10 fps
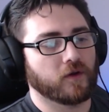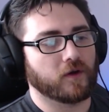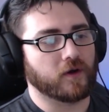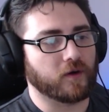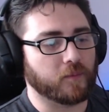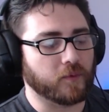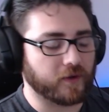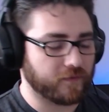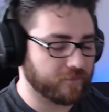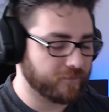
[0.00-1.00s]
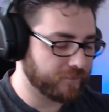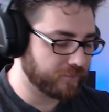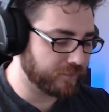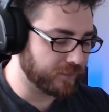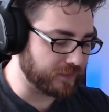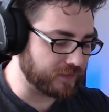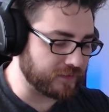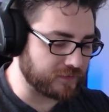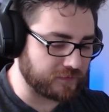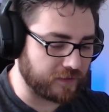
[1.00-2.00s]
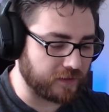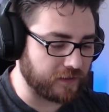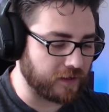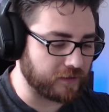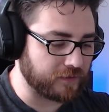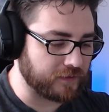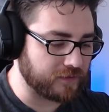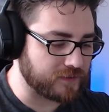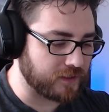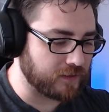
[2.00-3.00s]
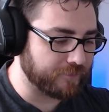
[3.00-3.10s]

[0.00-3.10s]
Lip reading: Oh boy. This is gonna get ugly, isn't it?